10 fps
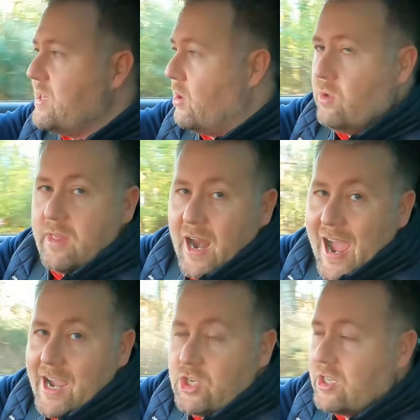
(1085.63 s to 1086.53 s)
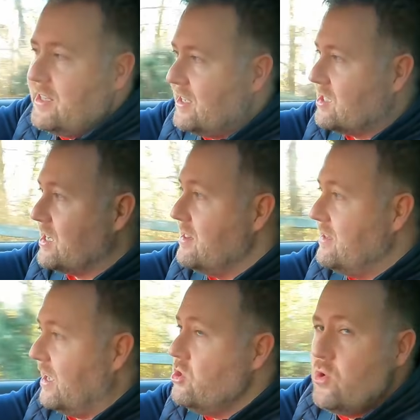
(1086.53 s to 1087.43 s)
Now they're actually
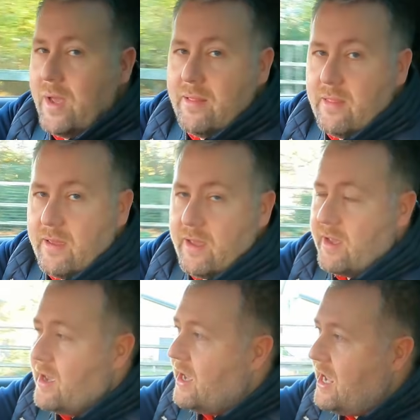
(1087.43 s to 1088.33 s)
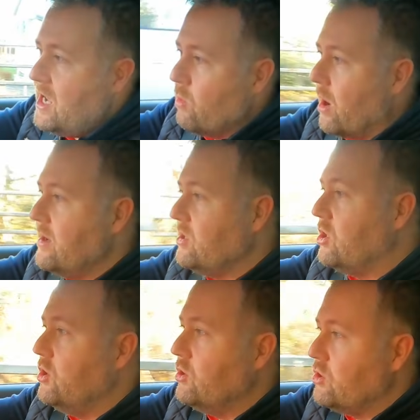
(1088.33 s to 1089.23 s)
discontinuing the A1 and
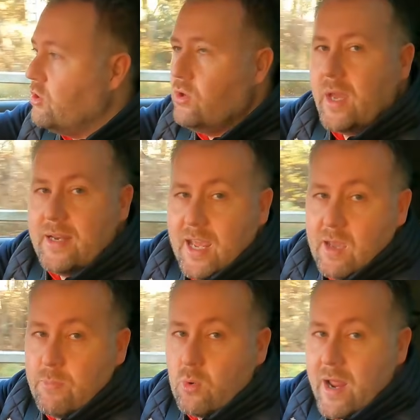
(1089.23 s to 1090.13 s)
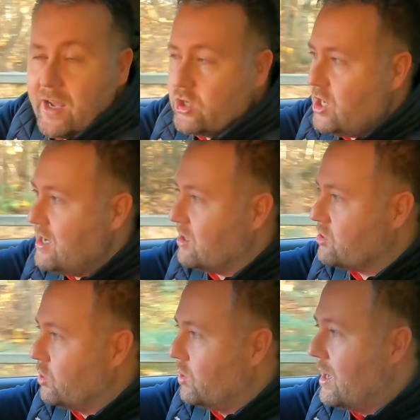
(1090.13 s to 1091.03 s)
Q2 in April next year,
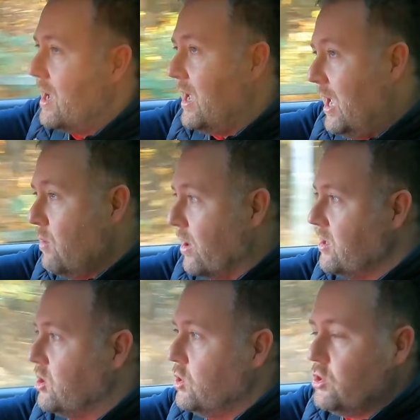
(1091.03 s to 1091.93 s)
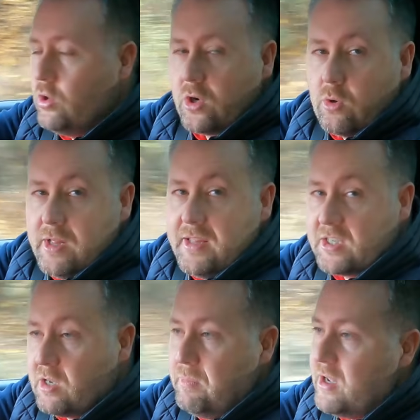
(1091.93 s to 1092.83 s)
so A1 and Q2 are going to
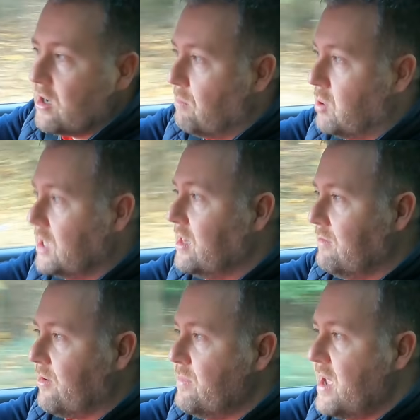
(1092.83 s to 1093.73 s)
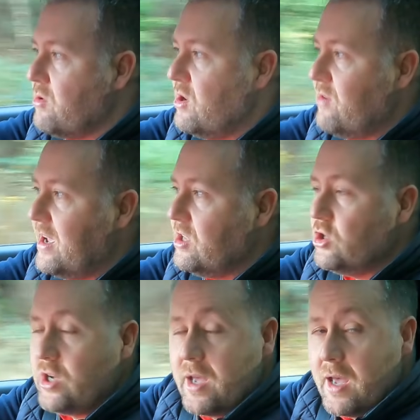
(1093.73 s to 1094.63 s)
disappear completely from the Audi
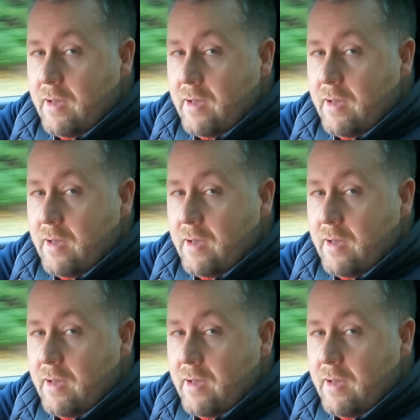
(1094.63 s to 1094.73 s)
range,